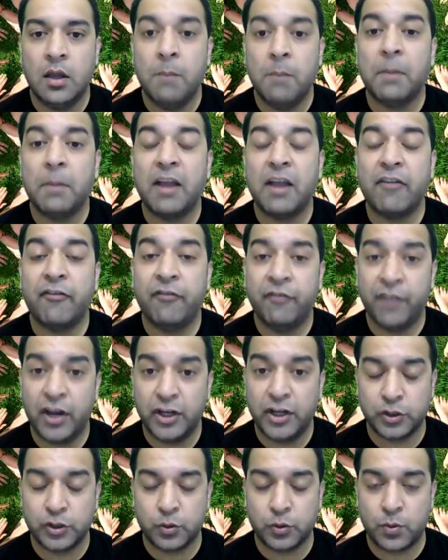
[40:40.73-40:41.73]
My
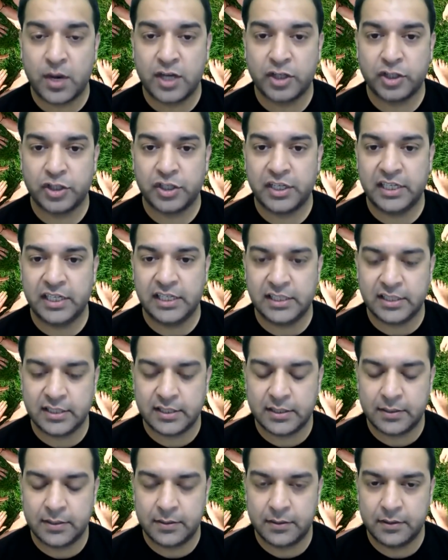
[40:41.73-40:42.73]
first question
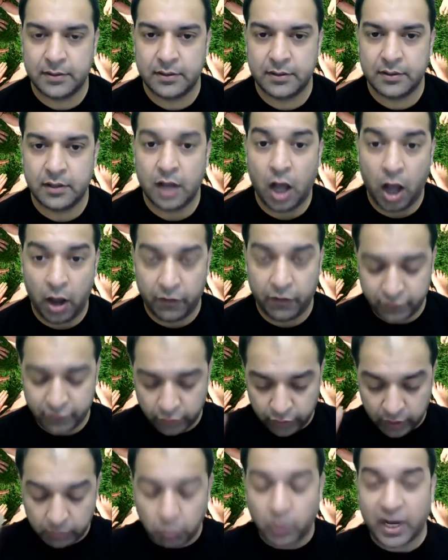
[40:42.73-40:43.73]
is, after
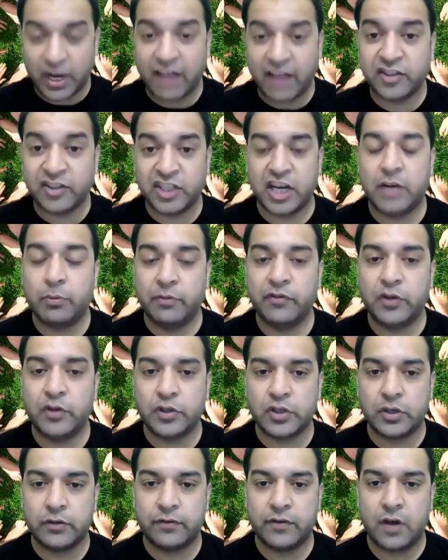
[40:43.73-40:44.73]
what I've shared with you
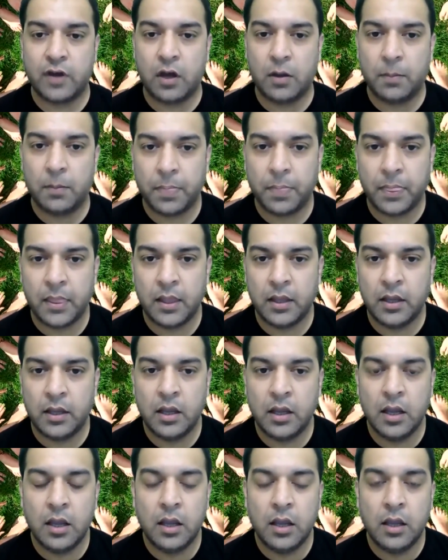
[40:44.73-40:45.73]
so far,
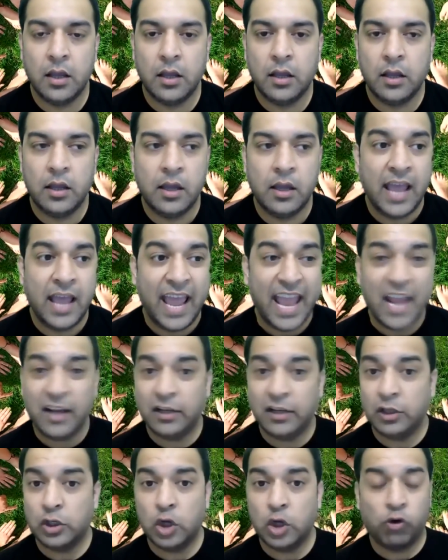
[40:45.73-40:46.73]

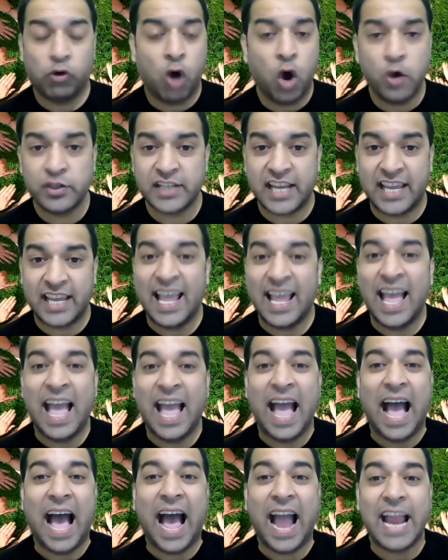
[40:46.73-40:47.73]
hey, Jose,
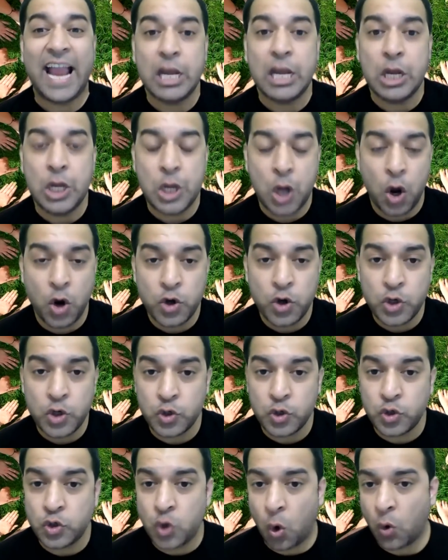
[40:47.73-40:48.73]
I know you
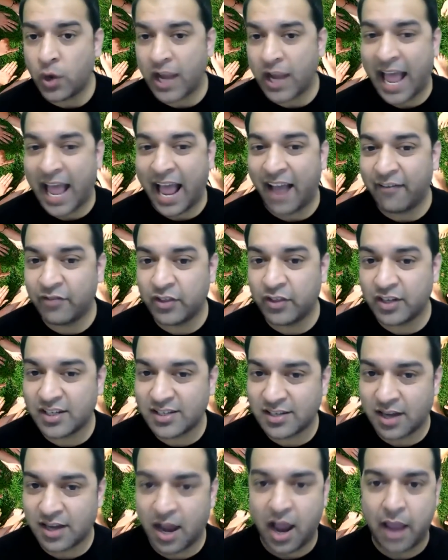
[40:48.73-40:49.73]
don't have the
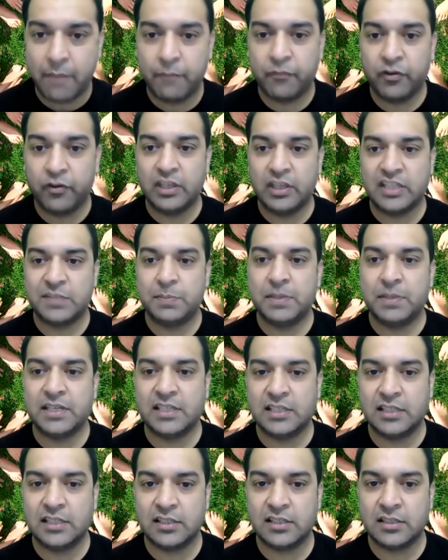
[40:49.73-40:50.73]
time for this
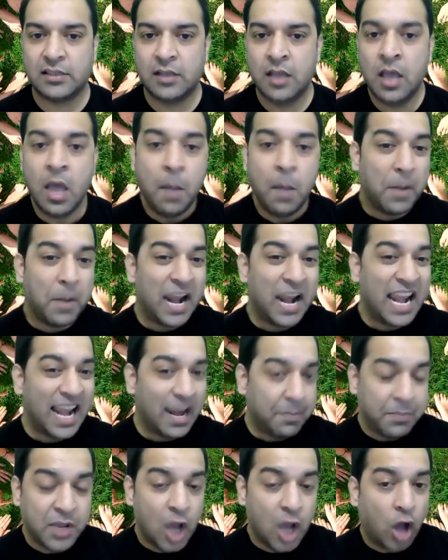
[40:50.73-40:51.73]
business, but
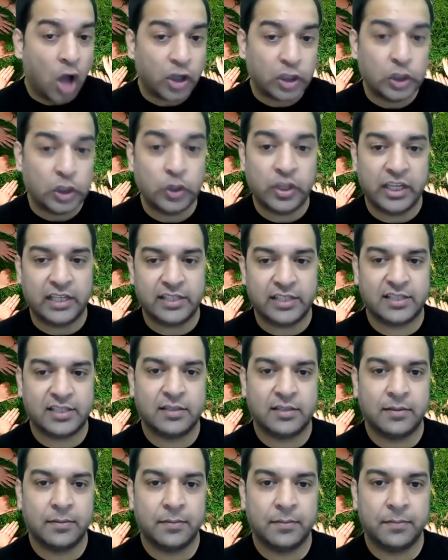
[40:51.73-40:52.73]
let me ask you
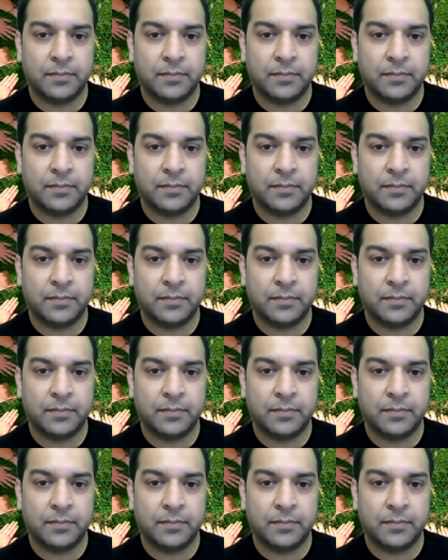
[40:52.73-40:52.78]
this.